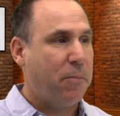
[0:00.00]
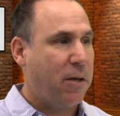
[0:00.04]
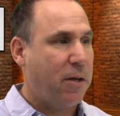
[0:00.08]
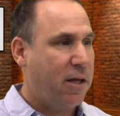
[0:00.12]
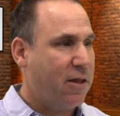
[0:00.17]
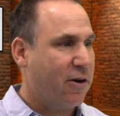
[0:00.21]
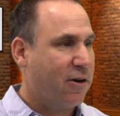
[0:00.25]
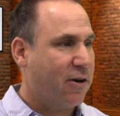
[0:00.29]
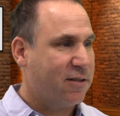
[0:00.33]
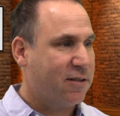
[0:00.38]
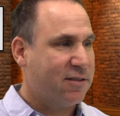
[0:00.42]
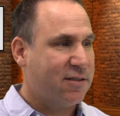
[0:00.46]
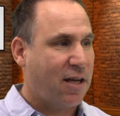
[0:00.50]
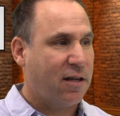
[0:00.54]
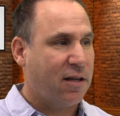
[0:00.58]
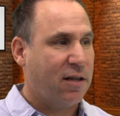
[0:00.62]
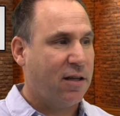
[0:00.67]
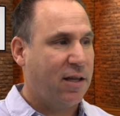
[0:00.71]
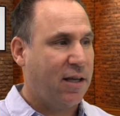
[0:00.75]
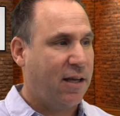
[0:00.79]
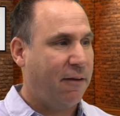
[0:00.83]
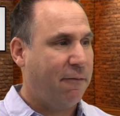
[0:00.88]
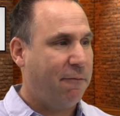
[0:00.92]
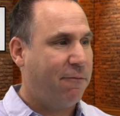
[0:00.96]
be there
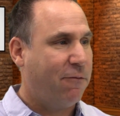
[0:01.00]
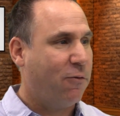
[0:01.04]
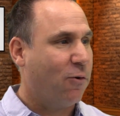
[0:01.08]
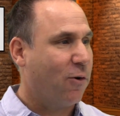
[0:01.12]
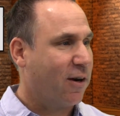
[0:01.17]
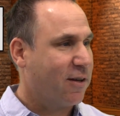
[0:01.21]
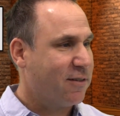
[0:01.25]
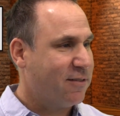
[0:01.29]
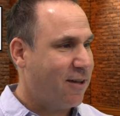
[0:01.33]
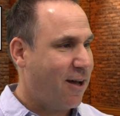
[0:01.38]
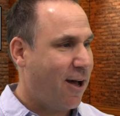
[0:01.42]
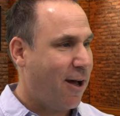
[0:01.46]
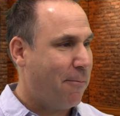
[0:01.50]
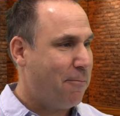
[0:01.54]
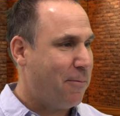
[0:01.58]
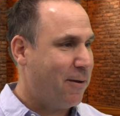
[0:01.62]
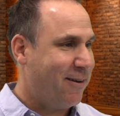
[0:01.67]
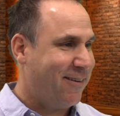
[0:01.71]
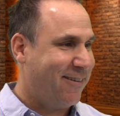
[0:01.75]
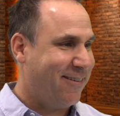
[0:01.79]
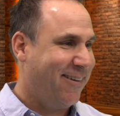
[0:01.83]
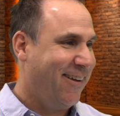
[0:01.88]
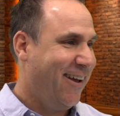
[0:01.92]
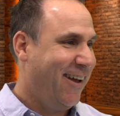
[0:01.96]
suddenly forks up
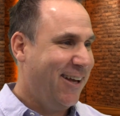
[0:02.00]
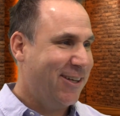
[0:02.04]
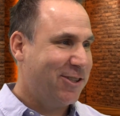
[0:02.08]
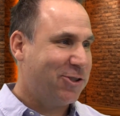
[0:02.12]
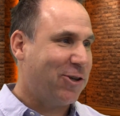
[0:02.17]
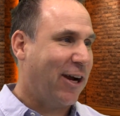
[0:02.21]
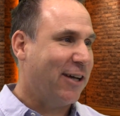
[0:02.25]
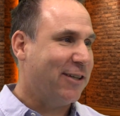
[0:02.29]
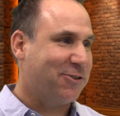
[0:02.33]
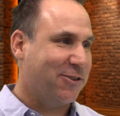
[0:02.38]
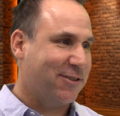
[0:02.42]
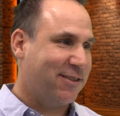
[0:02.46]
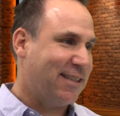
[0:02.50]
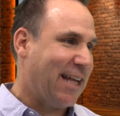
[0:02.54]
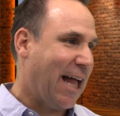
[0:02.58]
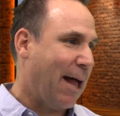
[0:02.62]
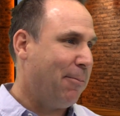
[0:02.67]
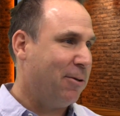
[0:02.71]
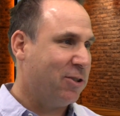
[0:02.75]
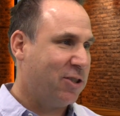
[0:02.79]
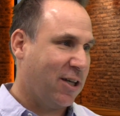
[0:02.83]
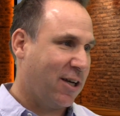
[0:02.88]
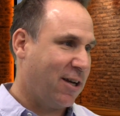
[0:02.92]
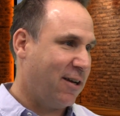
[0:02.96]
and tries to
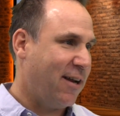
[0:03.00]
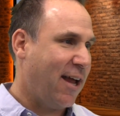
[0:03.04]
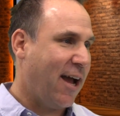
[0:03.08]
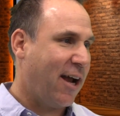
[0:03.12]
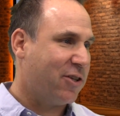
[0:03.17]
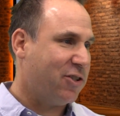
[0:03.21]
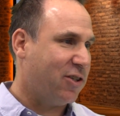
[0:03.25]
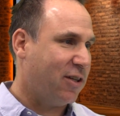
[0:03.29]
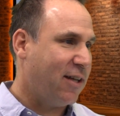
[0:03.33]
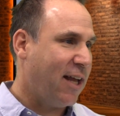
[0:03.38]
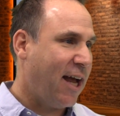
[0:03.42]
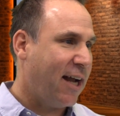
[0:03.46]
establish a connection.